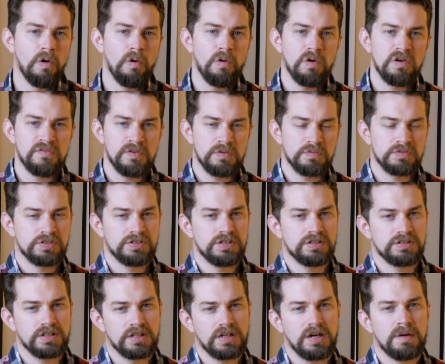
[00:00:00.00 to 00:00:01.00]
or if it was
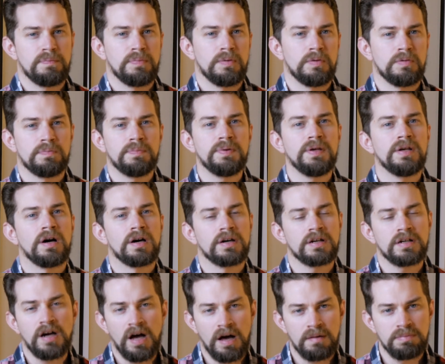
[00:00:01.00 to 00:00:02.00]
just a couple
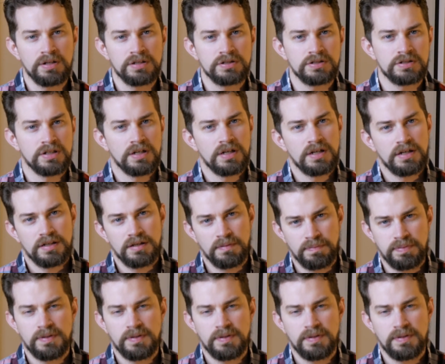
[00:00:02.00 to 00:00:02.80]
peon goblins, the